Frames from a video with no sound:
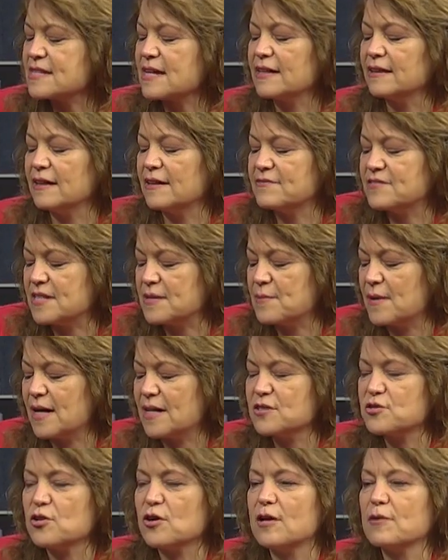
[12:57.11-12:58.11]
I loved in
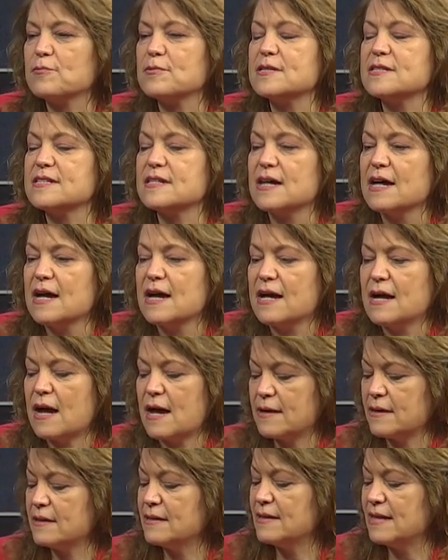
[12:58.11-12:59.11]
Montauk was
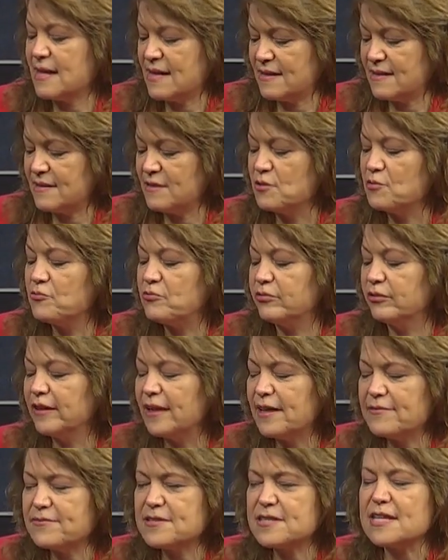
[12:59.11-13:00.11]
you've
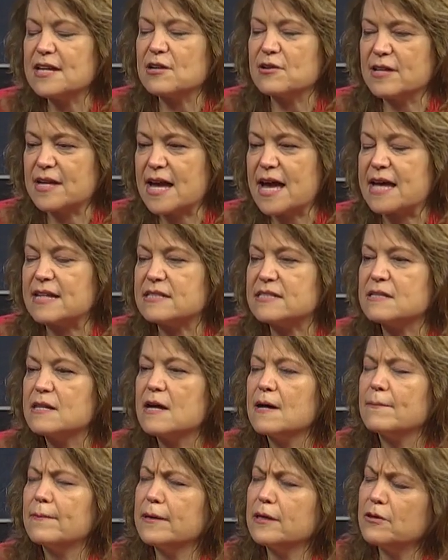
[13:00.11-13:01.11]
lived there, yes,
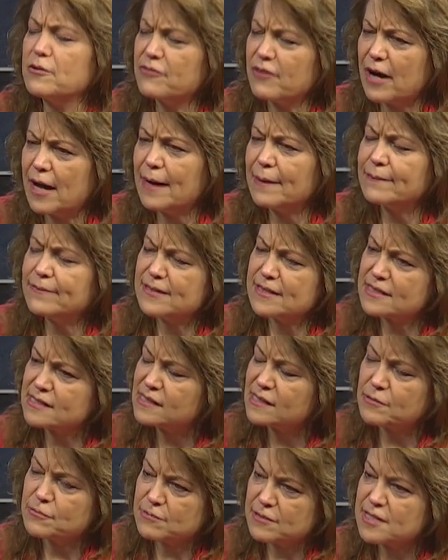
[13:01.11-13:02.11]
but you've
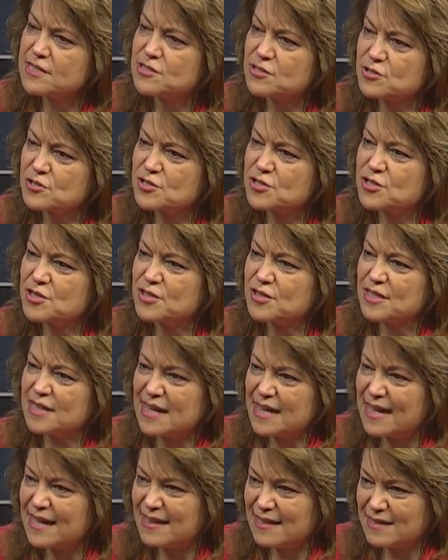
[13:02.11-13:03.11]
obviously researched the
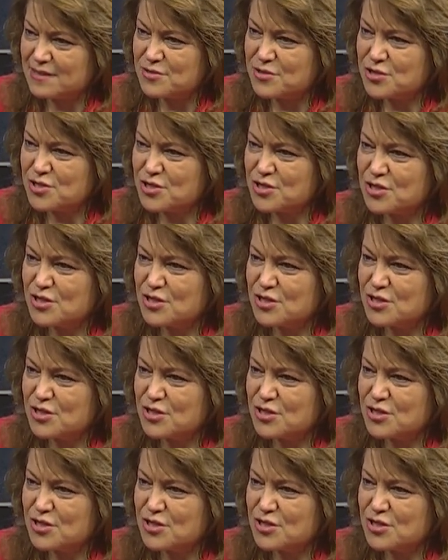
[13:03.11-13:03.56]
age.